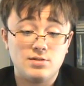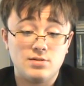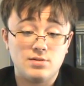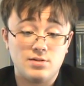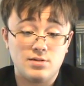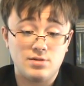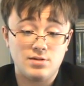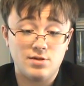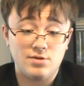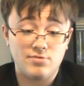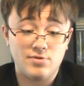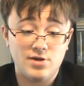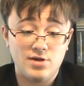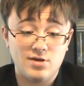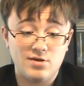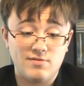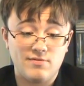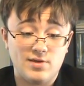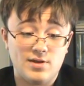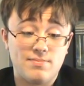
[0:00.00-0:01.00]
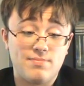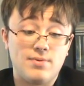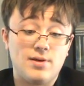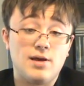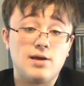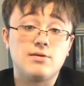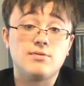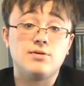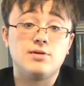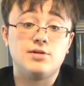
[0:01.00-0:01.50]
The degree of that
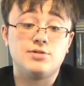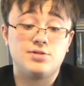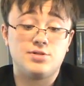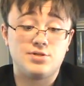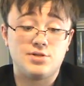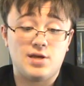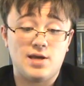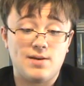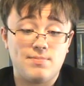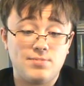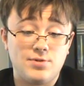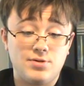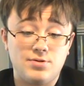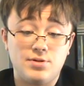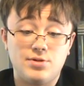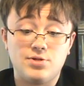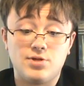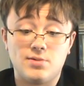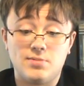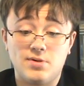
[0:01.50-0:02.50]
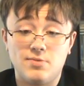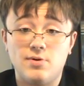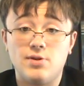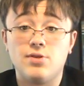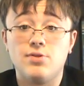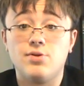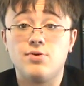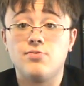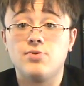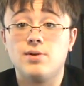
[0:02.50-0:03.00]
backlash is apt to determine
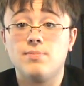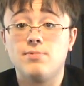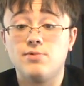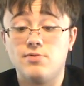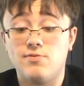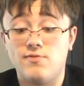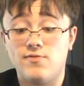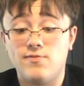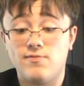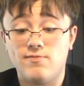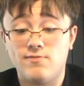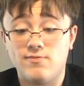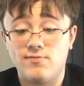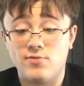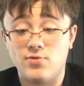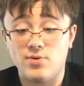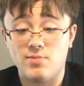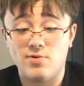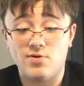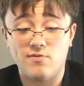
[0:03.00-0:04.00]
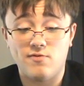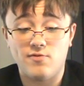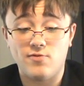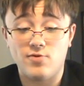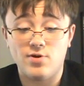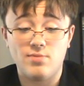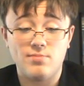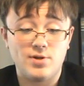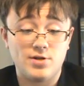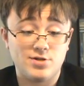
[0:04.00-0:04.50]
whether the crippled former
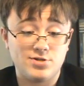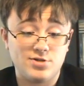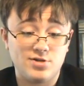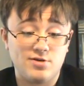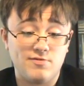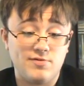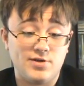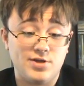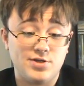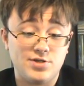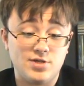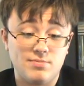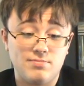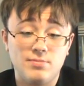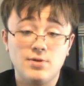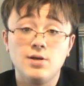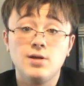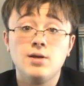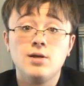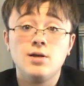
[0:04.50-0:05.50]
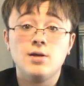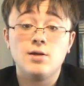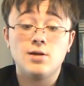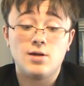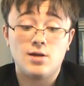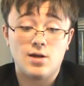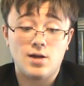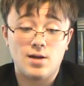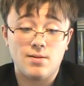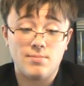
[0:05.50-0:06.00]
foreign minister of Egypt,
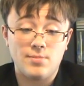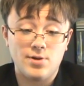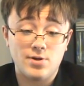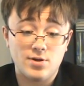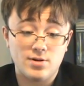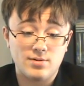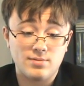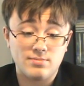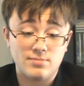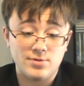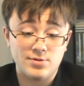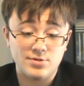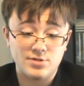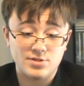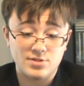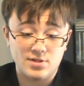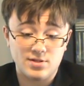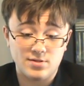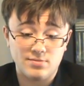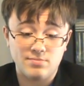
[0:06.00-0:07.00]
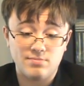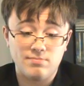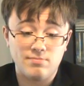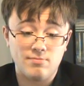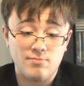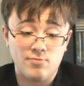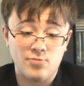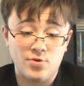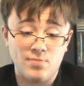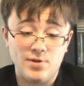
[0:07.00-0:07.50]
Amir Moussa,
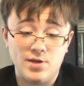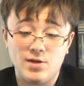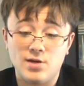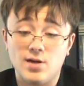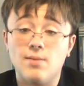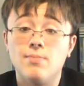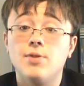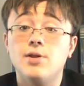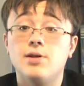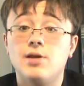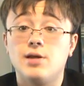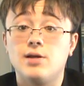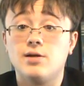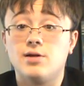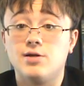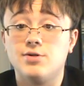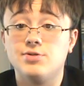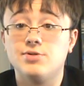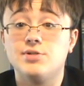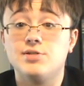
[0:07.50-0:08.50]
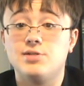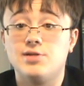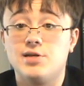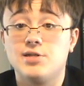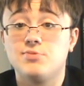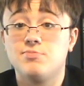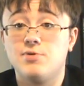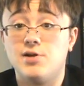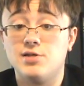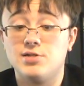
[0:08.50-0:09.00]
will become the country's
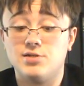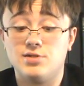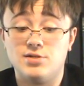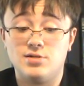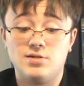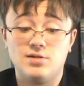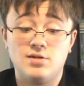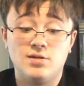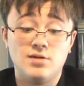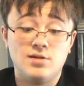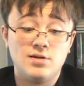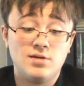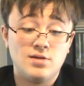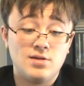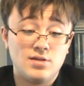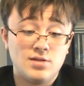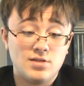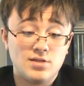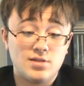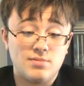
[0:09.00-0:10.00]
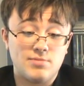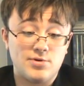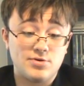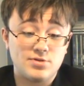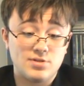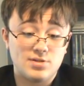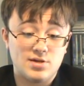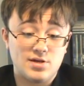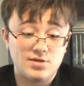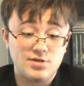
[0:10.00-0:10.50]
next president. The
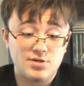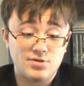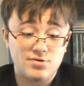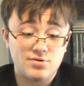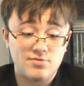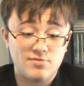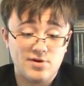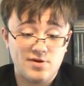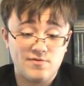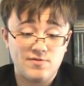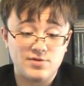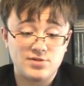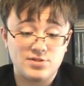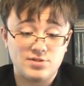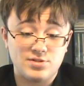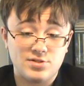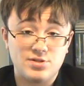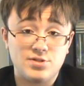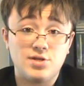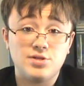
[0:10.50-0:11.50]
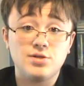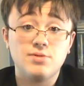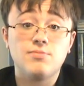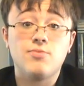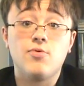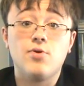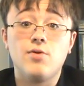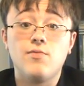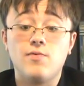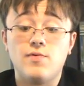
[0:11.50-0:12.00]
most logical reference and decision
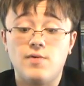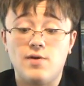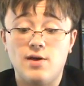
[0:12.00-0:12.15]
point we